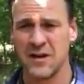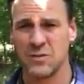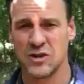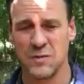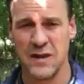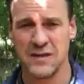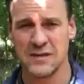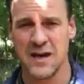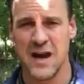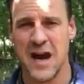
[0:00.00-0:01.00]
which
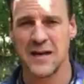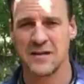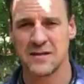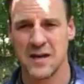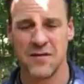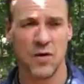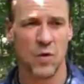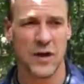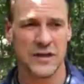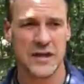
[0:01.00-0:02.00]
means I discover
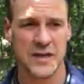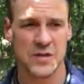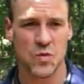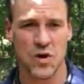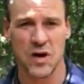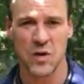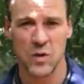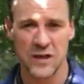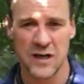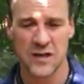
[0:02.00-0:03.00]
what doesn't work and
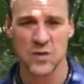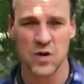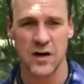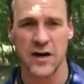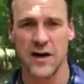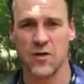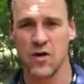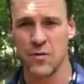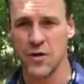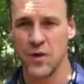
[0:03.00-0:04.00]
what does work, and I
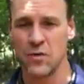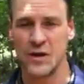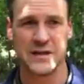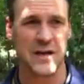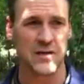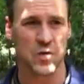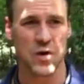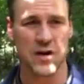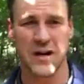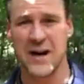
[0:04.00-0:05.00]
incorporate what does
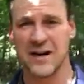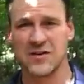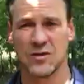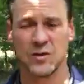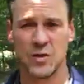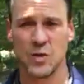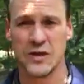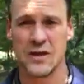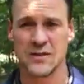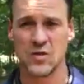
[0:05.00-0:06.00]
work and I exclude
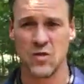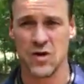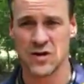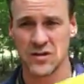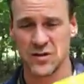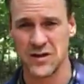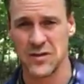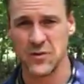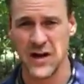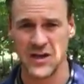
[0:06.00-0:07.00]
what doesn't work, so
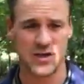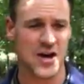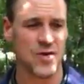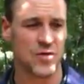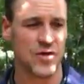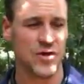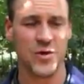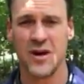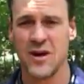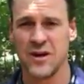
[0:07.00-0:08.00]
that when I share it with you,
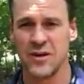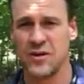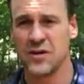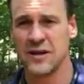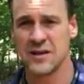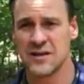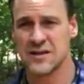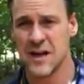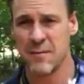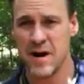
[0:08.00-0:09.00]
you can get the
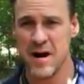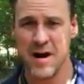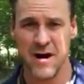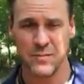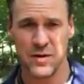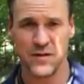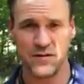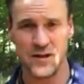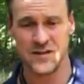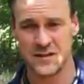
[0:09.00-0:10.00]
same aha
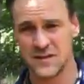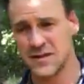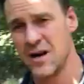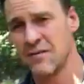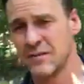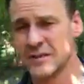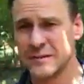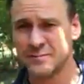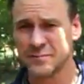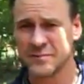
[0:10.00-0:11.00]
epiphanies and discoveries,